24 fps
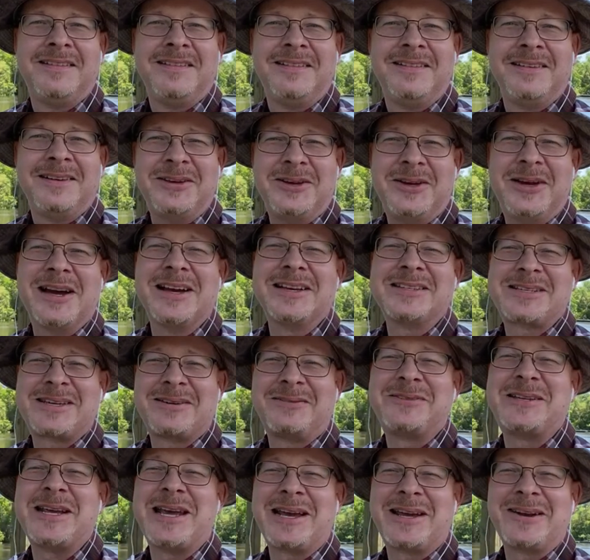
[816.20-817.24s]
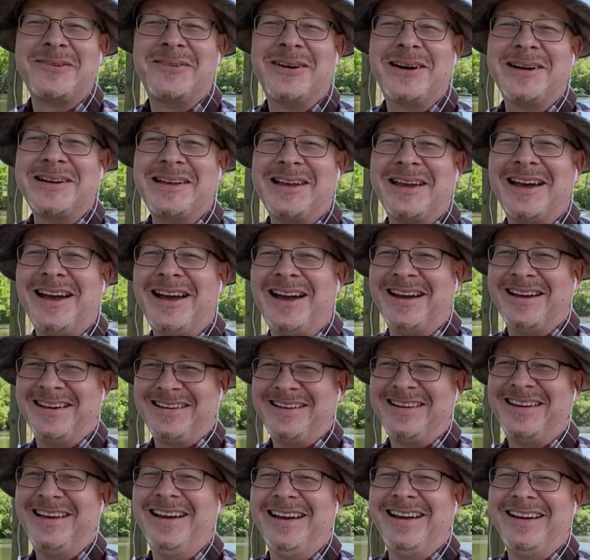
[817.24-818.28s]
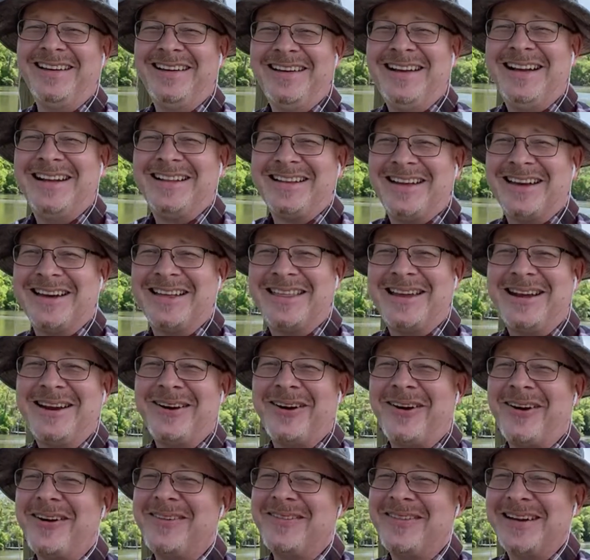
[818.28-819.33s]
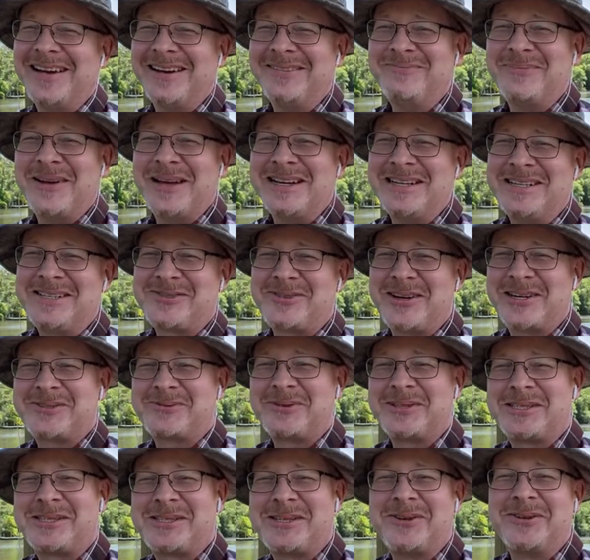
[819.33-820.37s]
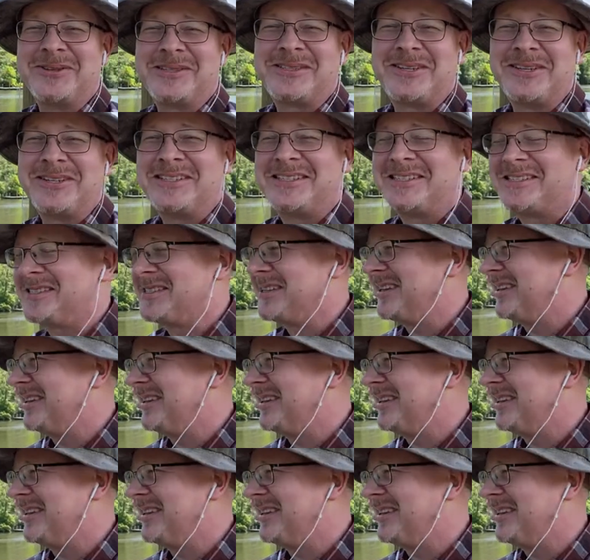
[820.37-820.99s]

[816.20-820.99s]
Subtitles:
You guys have taken one? Yeah, they hurt, man. Bend and stretch with Sue, it's good to see